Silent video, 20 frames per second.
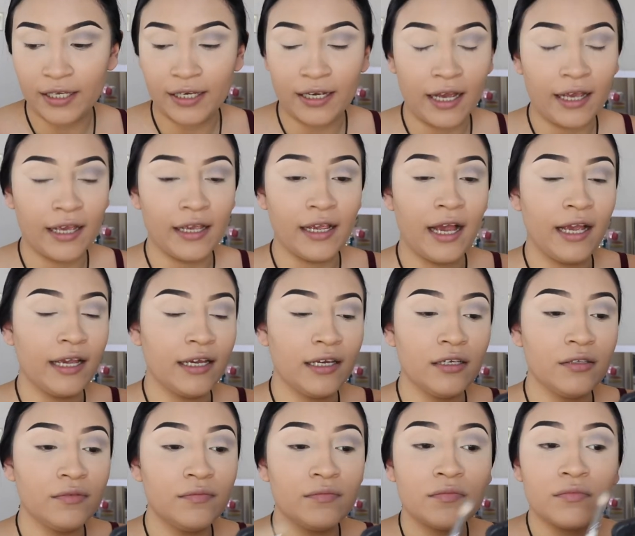Like
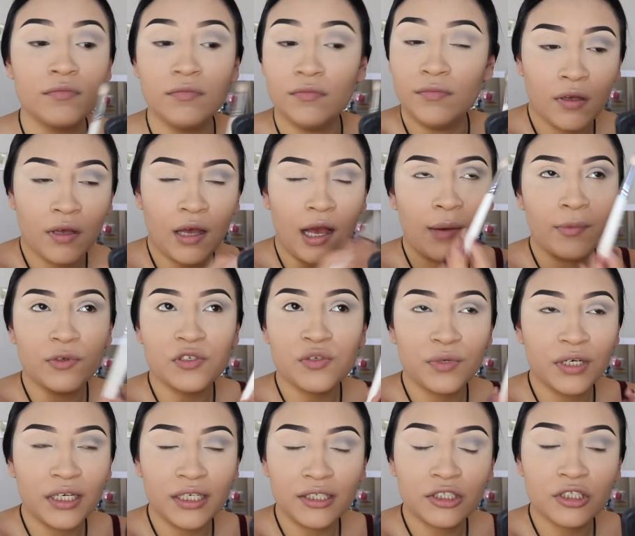I was
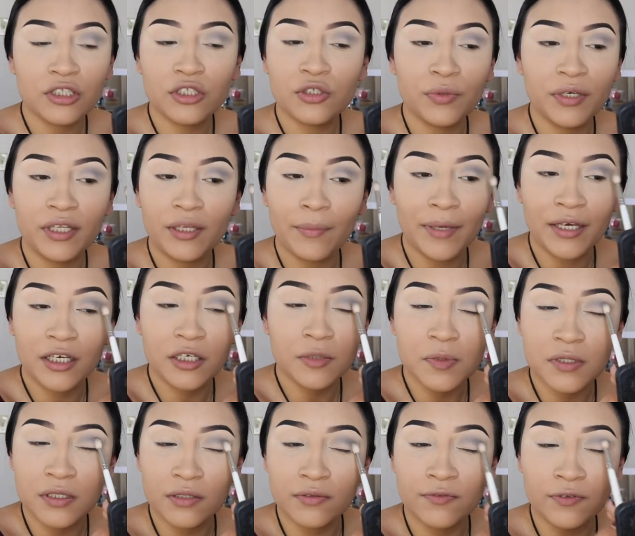really just doing the makeup
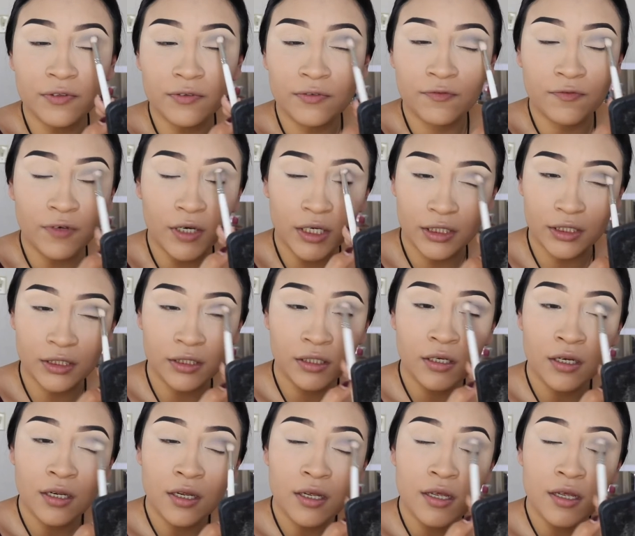stuff for fun.